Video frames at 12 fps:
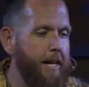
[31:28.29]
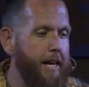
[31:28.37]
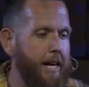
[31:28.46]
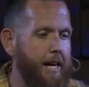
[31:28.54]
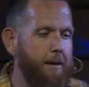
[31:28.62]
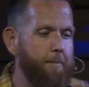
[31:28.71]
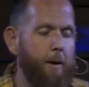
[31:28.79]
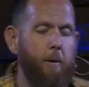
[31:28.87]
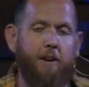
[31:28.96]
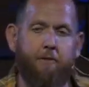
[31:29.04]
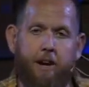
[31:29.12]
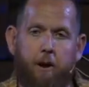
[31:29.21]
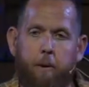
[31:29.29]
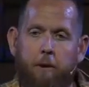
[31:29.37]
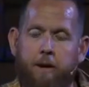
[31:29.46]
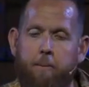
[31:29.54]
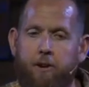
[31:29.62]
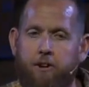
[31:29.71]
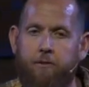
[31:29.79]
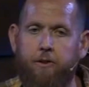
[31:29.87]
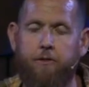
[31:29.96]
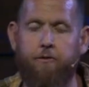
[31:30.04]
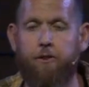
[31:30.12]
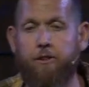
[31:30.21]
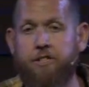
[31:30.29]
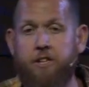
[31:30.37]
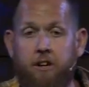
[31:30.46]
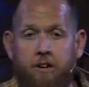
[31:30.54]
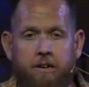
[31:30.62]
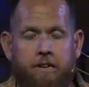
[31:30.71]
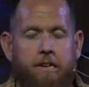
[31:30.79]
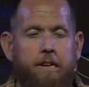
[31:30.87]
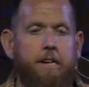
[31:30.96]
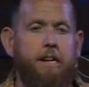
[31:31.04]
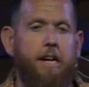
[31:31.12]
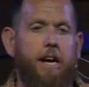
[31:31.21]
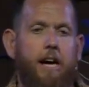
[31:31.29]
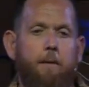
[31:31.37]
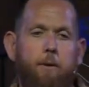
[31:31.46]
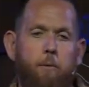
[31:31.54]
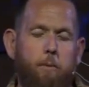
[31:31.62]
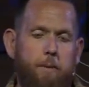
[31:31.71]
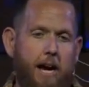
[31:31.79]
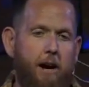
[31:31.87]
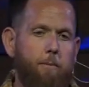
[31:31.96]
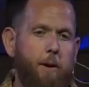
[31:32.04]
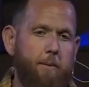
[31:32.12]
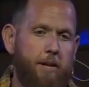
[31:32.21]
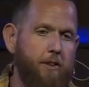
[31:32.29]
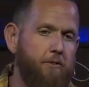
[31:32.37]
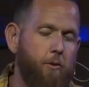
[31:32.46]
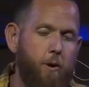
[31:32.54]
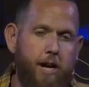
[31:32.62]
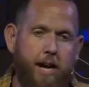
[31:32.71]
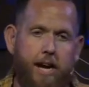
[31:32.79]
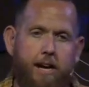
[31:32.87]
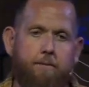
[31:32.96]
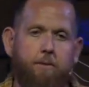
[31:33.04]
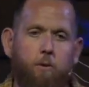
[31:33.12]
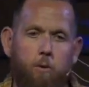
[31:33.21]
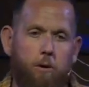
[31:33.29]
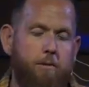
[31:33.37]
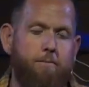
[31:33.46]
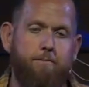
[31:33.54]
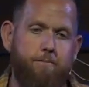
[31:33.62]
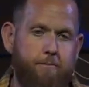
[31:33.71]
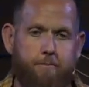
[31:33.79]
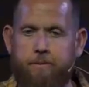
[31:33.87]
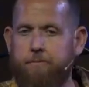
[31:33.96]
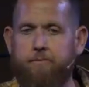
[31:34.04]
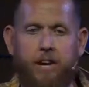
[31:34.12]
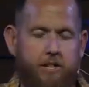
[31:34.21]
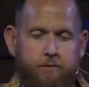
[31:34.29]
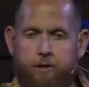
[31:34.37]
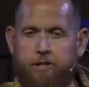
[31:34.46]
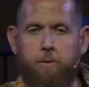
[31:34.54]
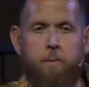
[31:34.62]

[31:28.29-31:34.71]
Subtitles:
My wife and I will probably up here for the first song, but we'll be out probably in the foyer or vice versa. We